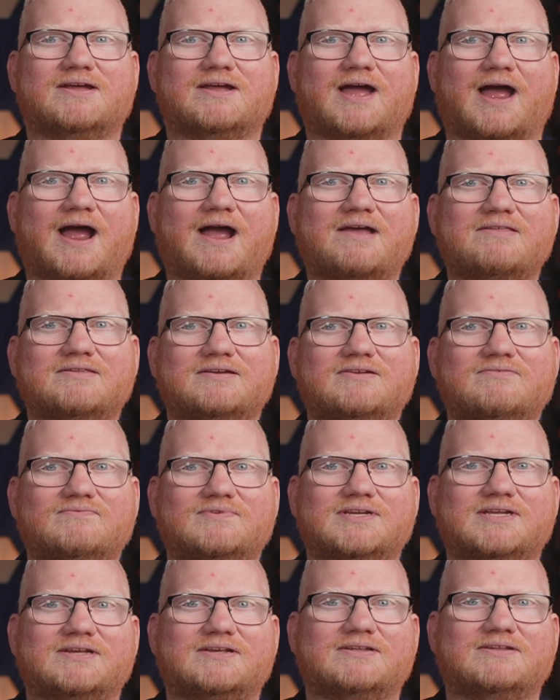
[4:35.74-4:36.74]
as an
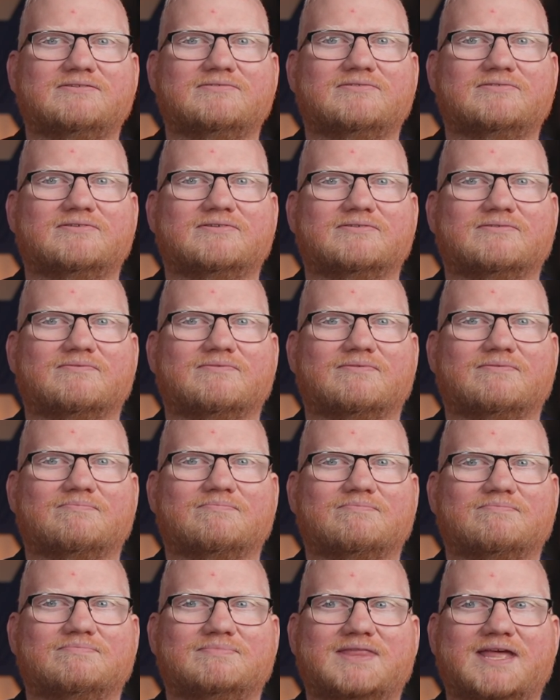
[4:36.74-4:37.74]
NVIDIA user,
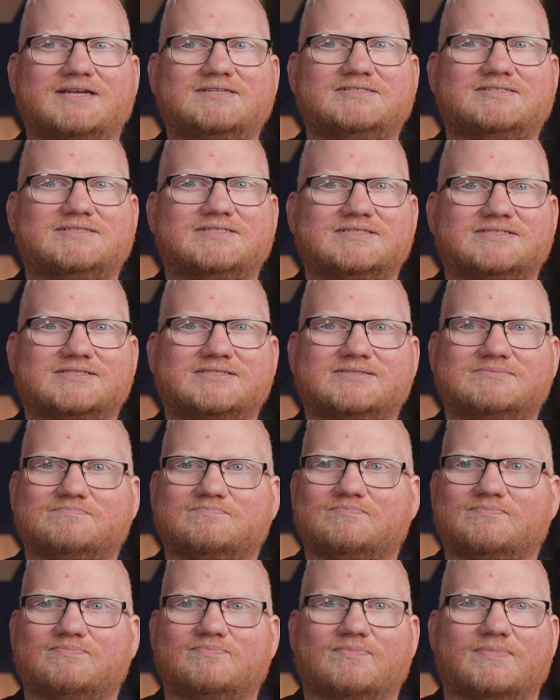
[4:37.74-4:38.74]
that's just
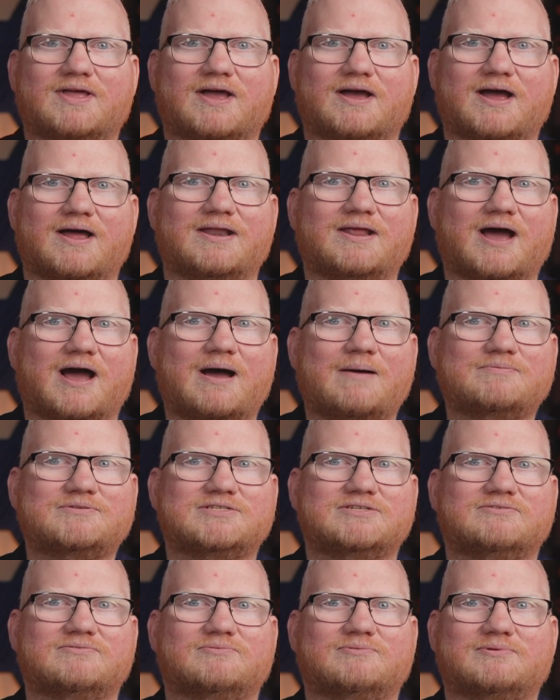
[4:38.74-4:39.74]
an
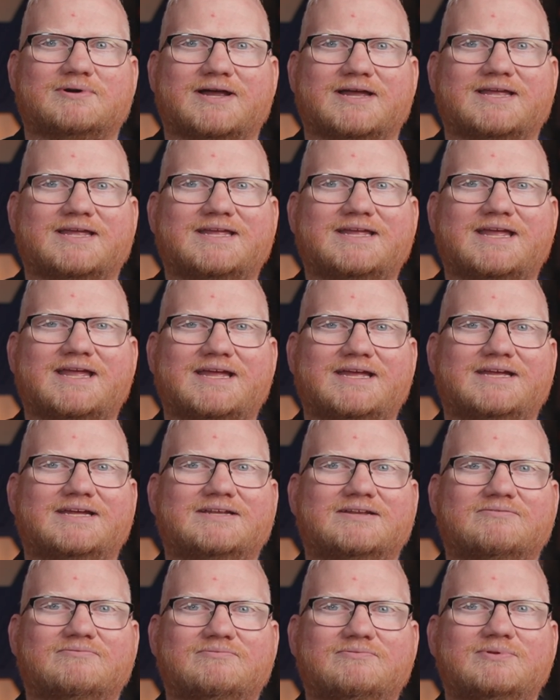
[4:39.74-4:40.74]
option where I can't
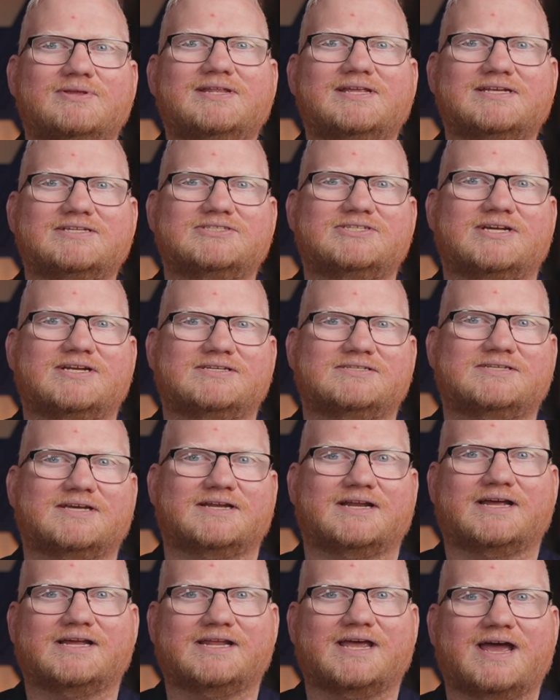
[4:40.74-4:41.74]
really change that.
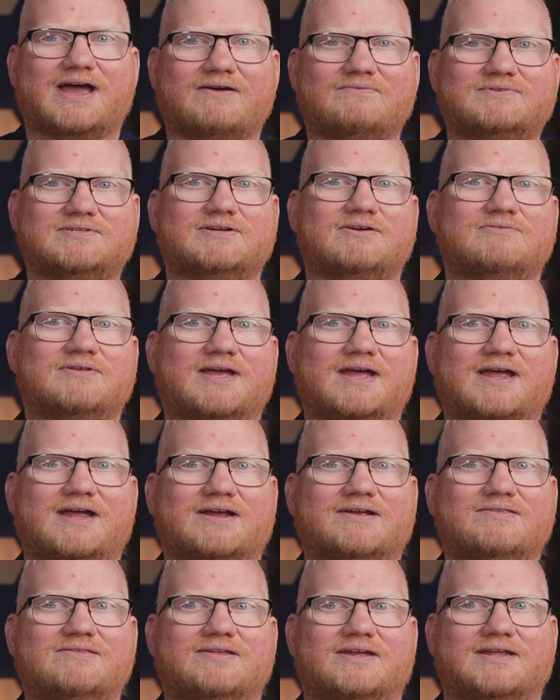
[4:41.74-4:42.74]
I'd have to go to
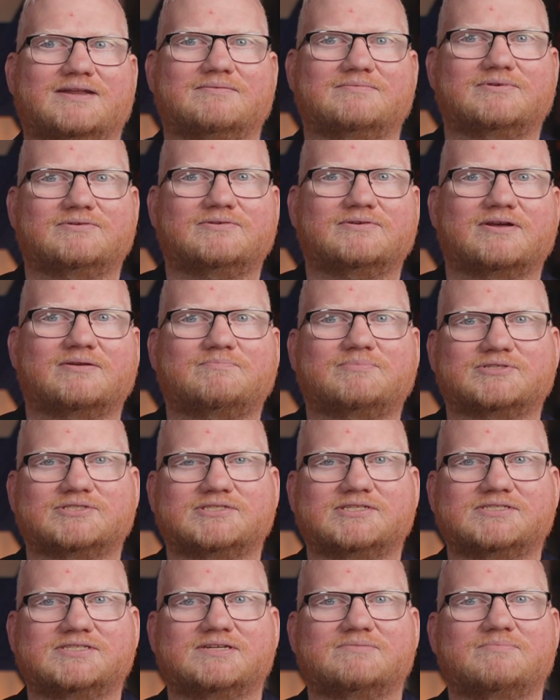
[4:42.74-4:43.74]
X and turn on
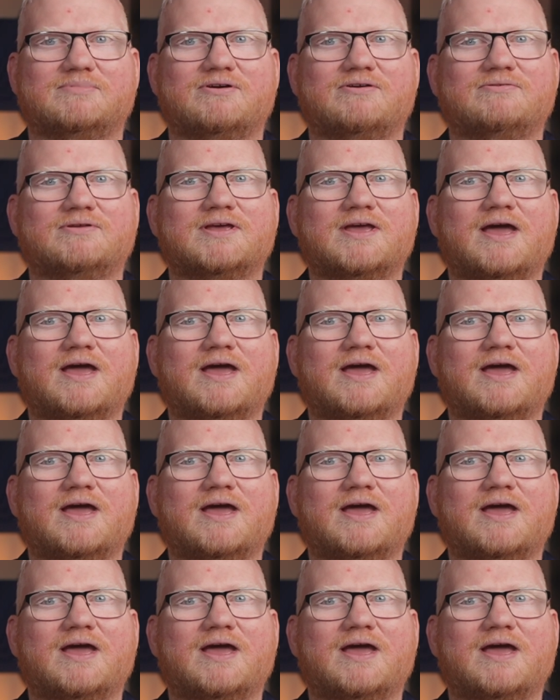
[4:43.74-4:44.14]
persistent mode